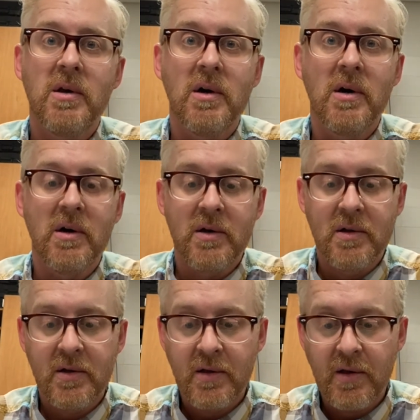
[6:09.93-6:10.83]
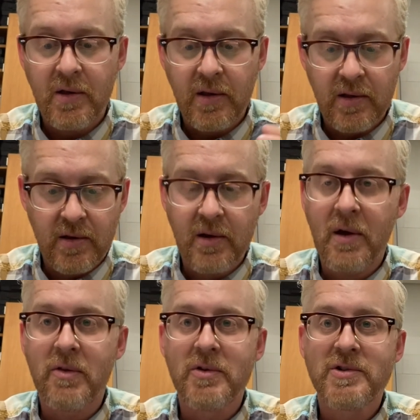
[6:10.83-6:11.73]
and
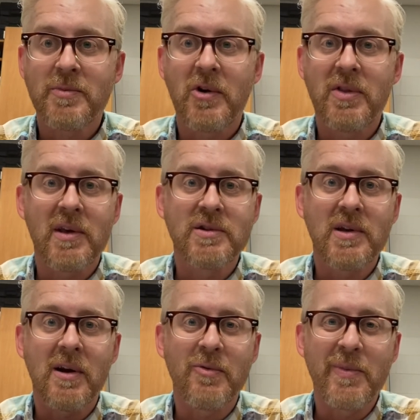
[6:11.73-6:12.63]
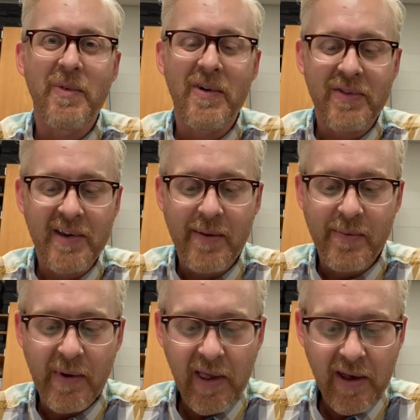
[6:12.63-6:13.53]
other SMART things that I don't remember off the top of
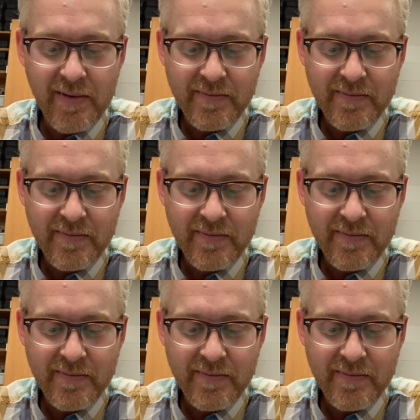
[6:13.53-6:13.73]
my head.